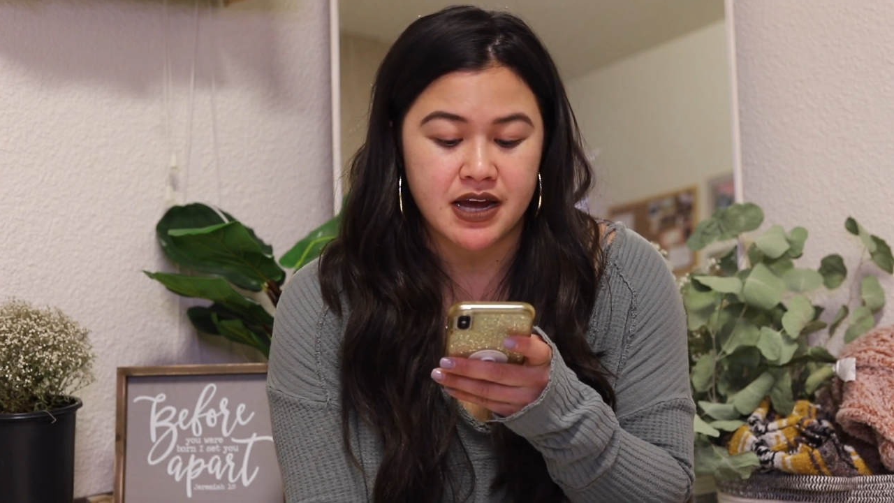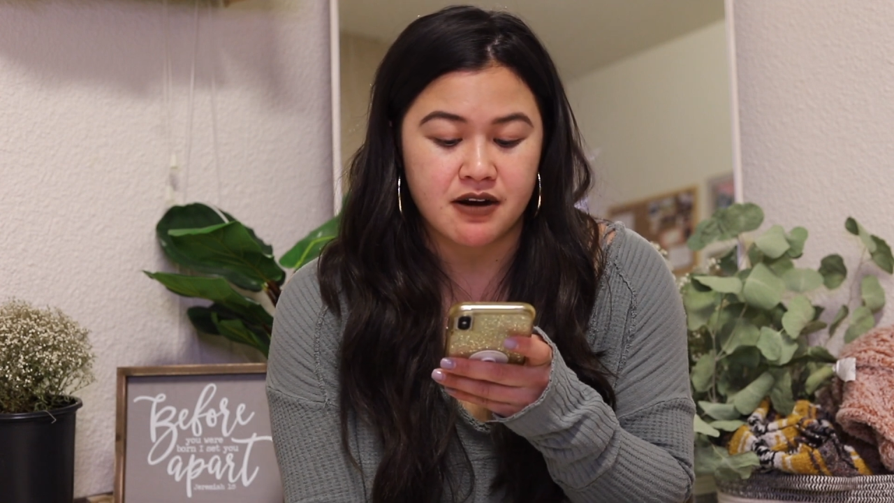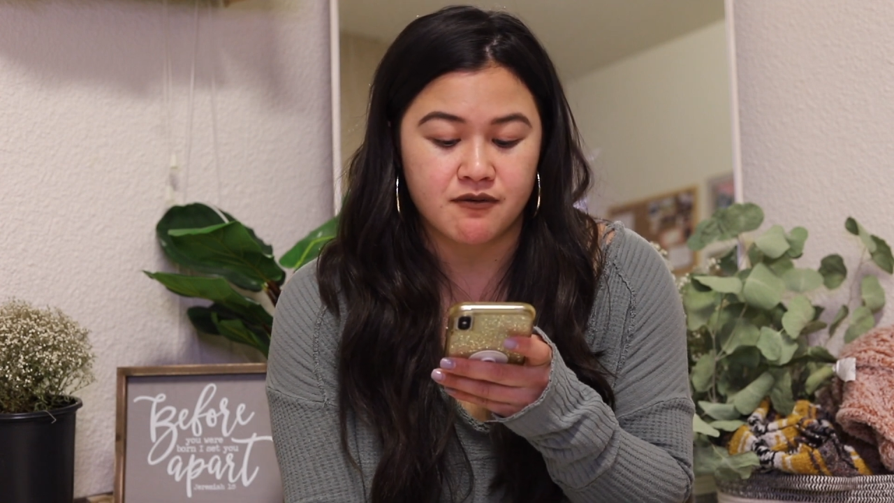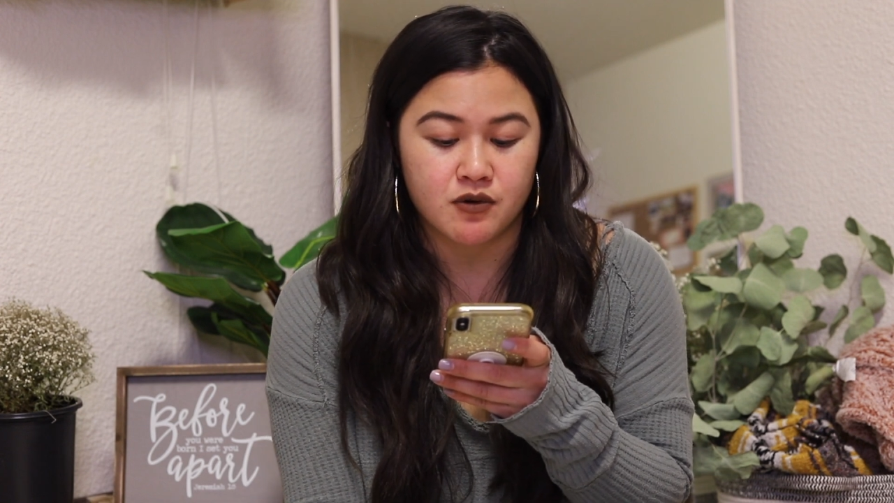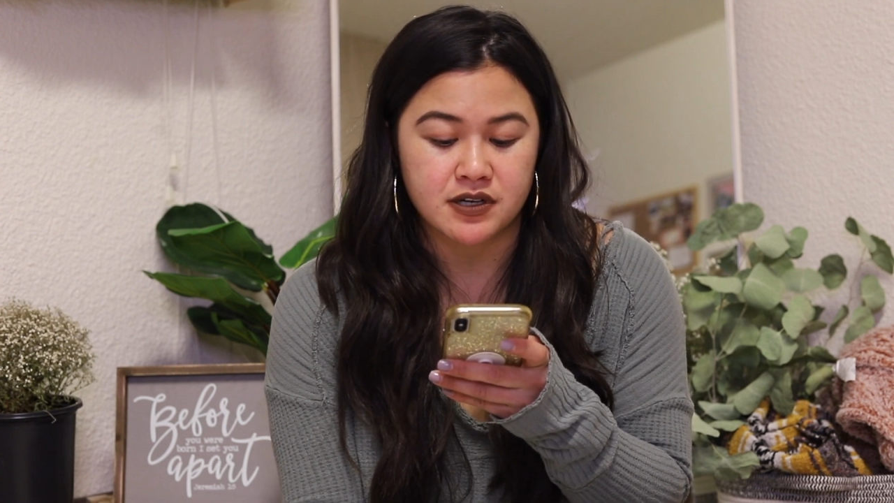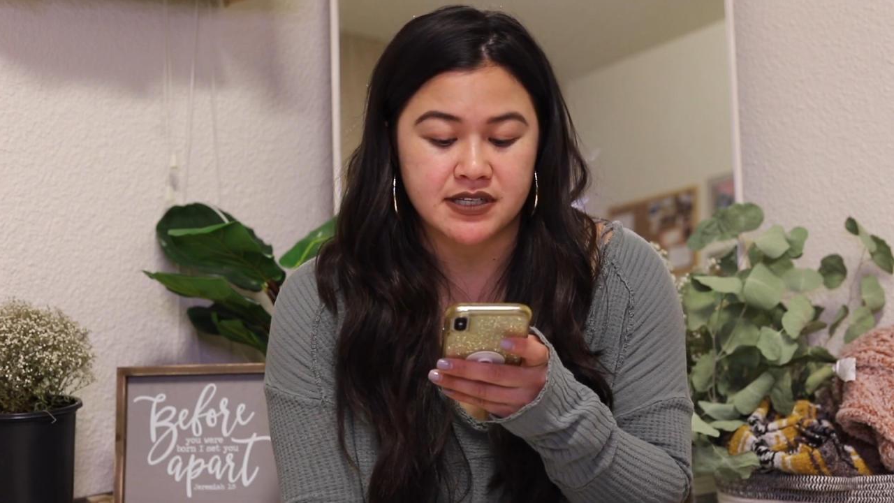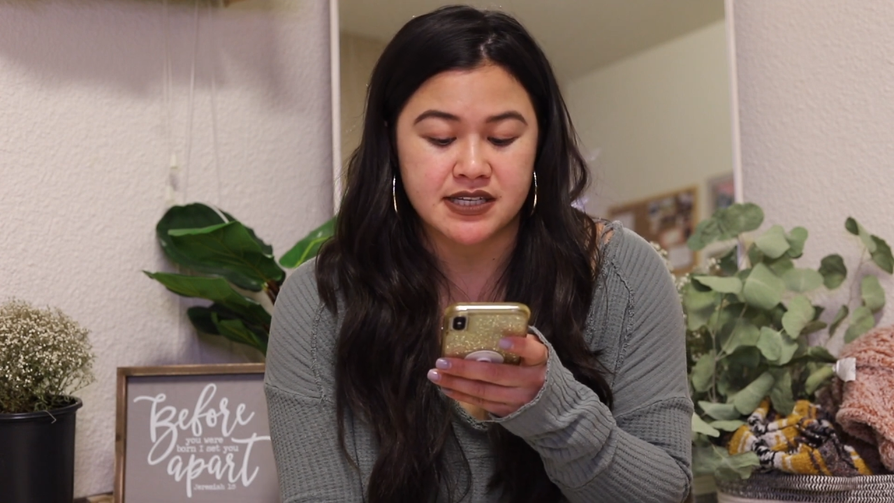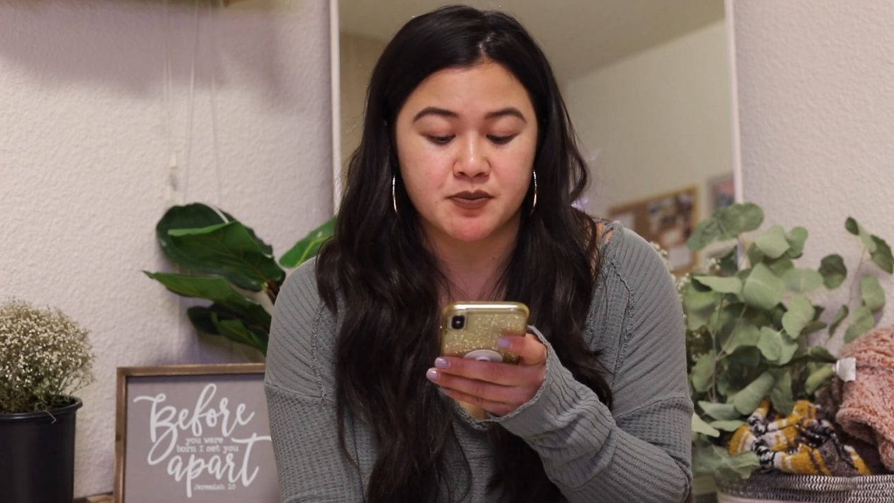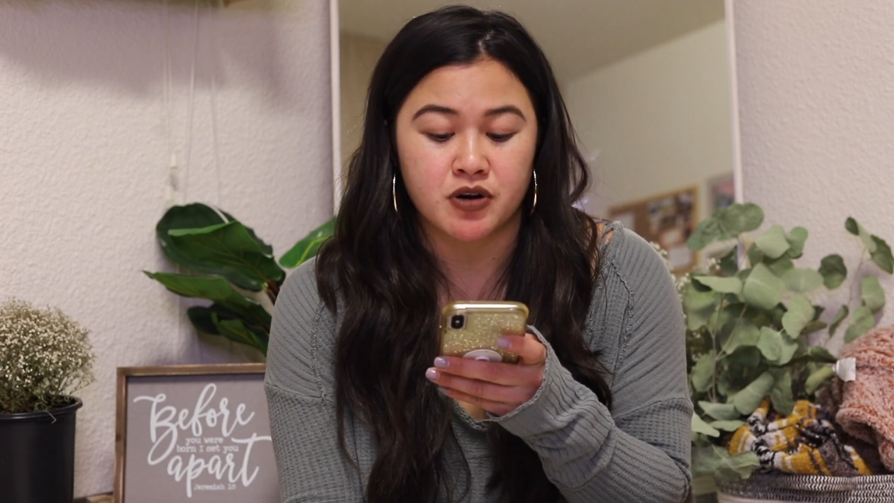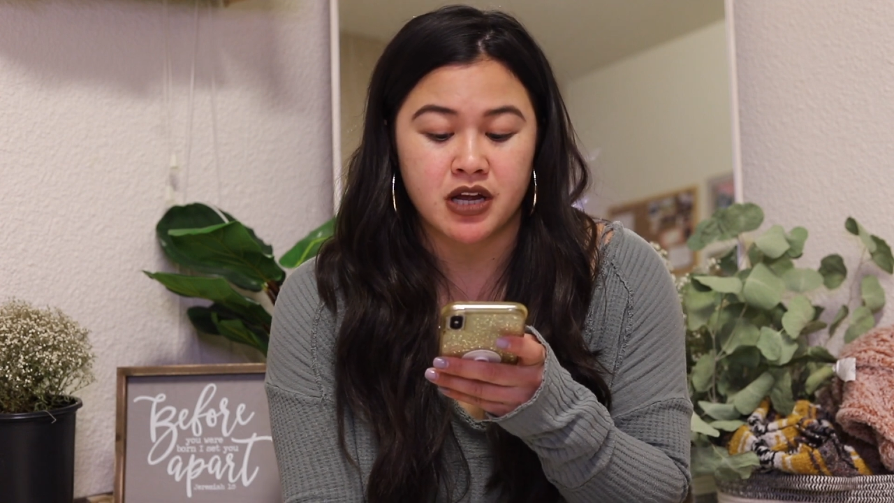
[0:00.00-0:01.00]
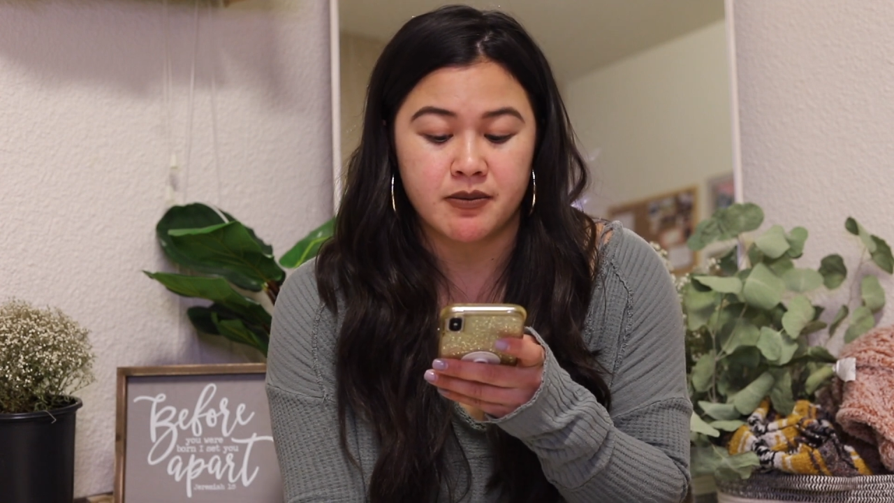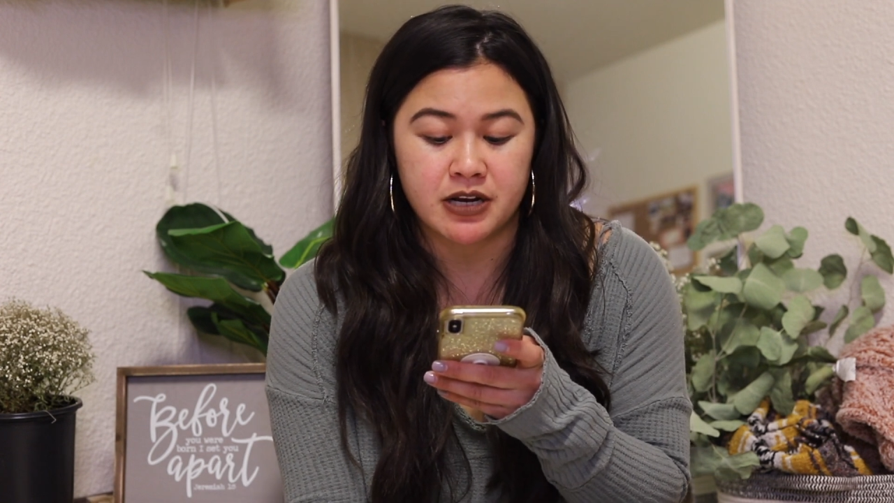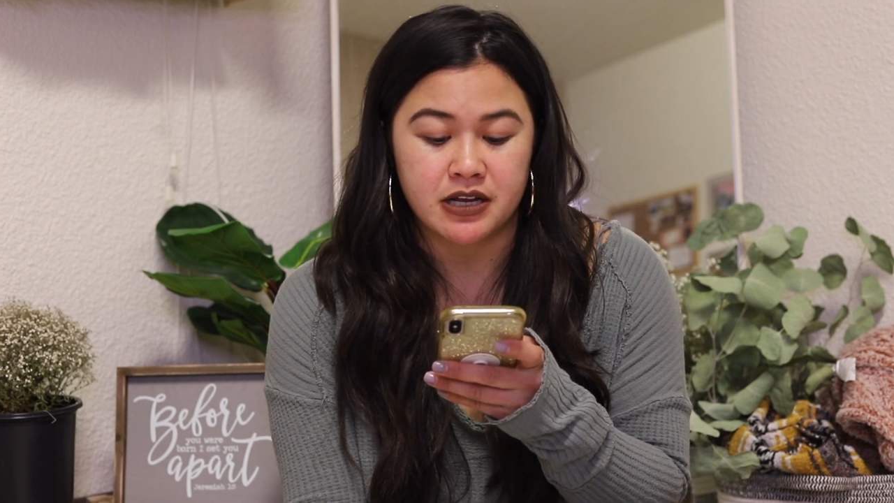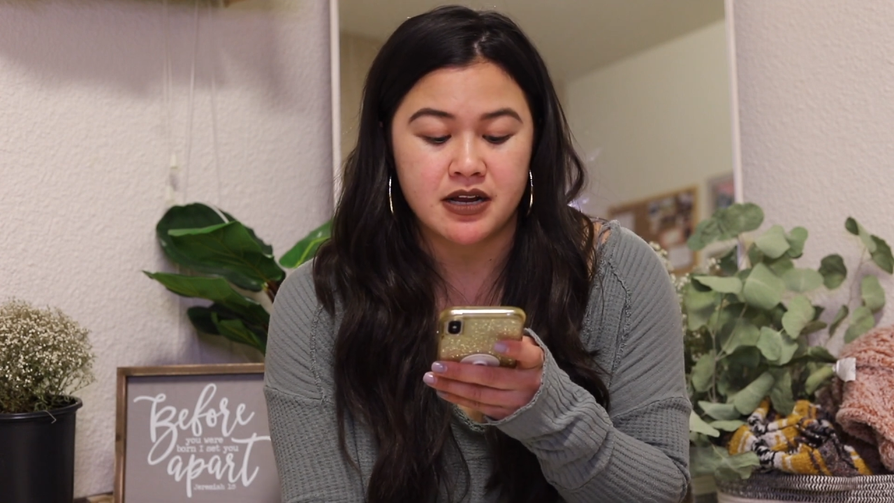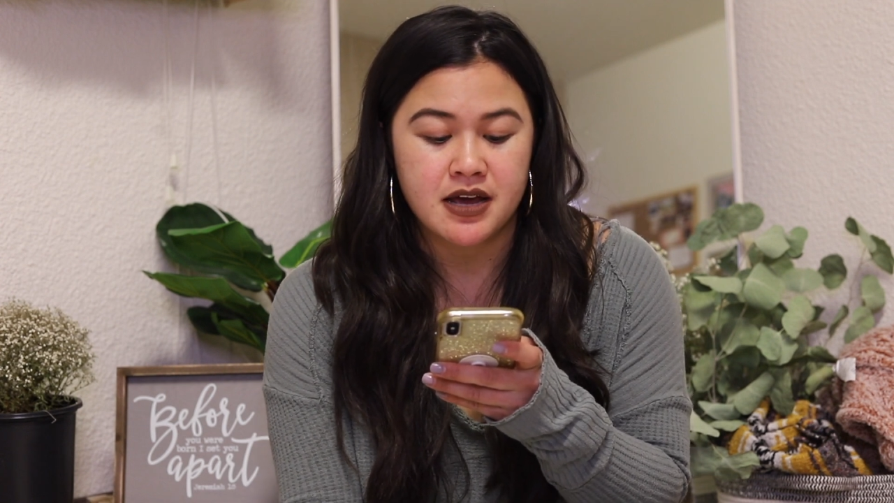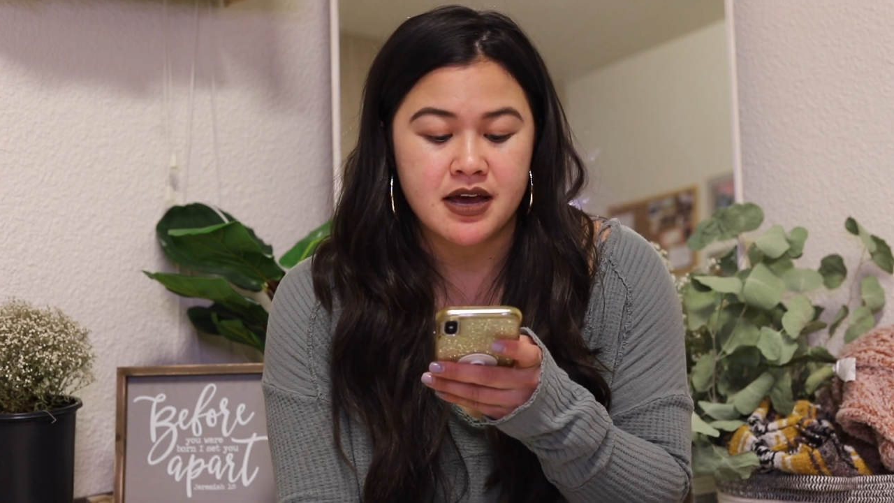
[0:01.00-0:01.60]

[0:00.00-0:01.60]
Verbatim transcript: Air Force is prohibited,